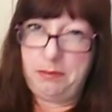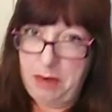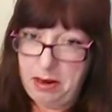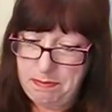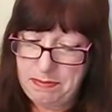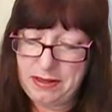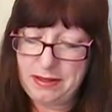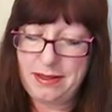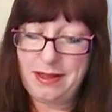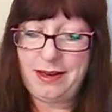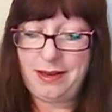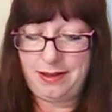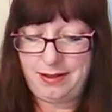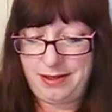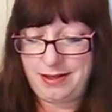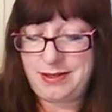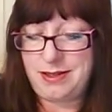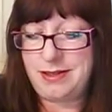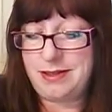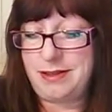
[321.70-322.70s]
You might be
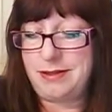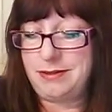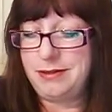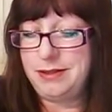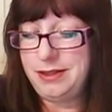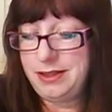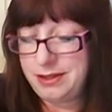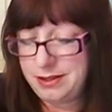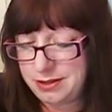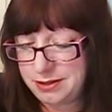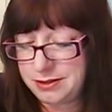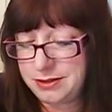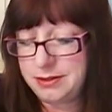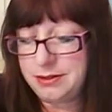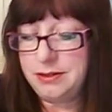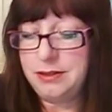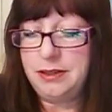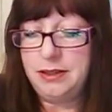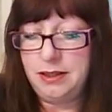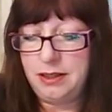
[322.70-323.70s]
thinking this is a
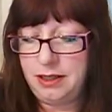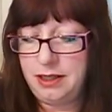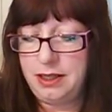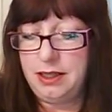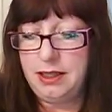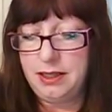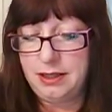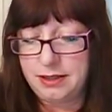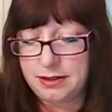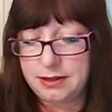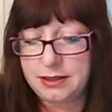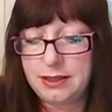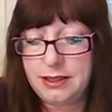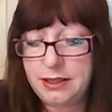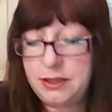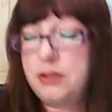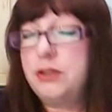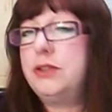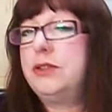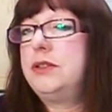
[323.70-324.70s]
little
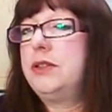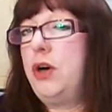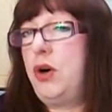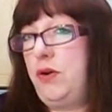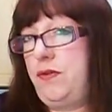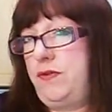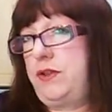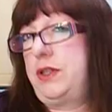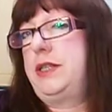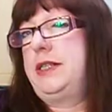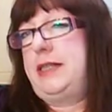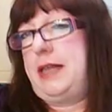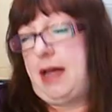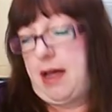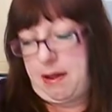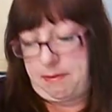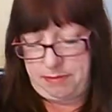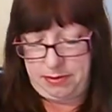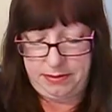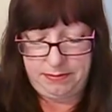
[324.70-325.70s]
over the
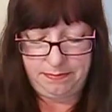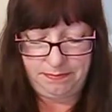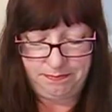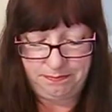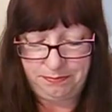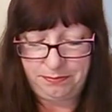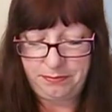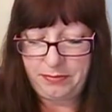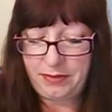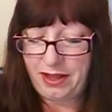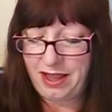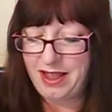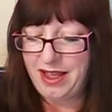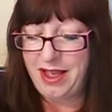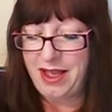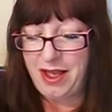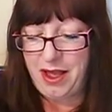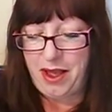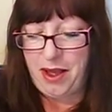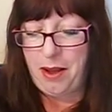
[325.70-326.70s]
top,
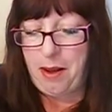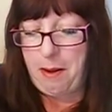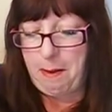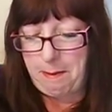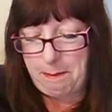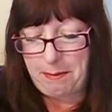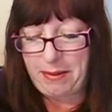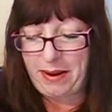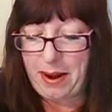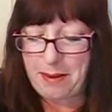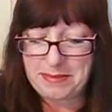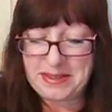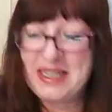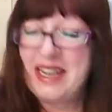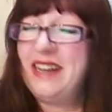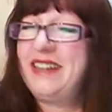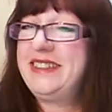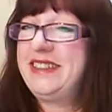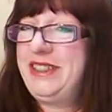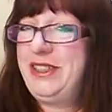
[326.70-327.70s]
but
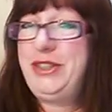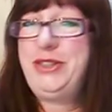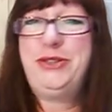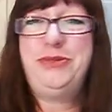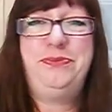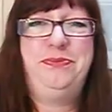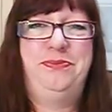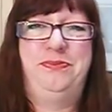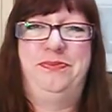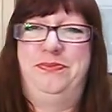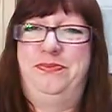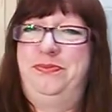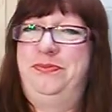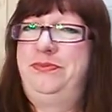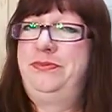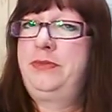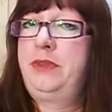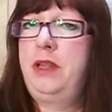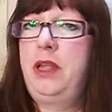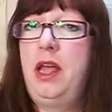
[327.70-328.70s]
I'm telling you,
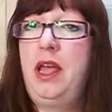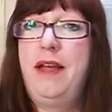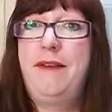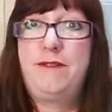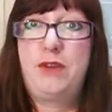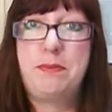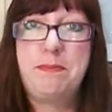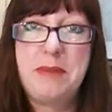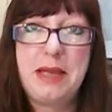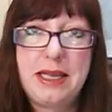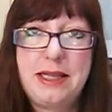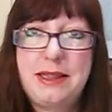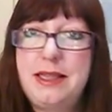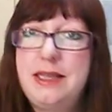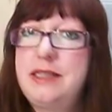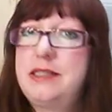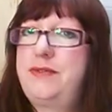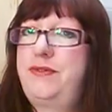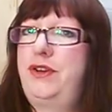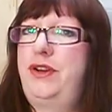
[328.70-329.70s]
if you
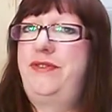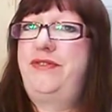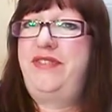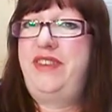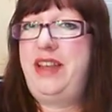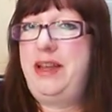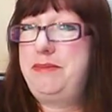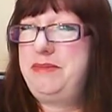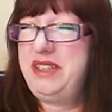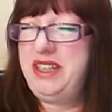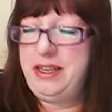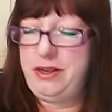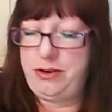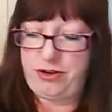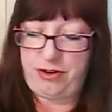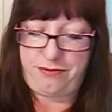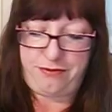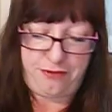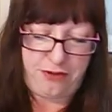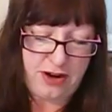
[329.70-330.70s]
make these for your
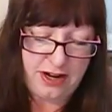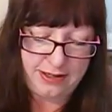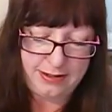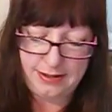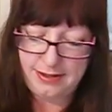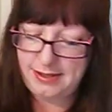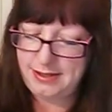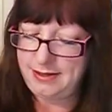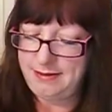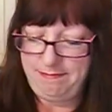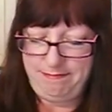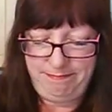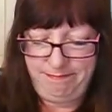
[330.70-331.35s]
family or your friends,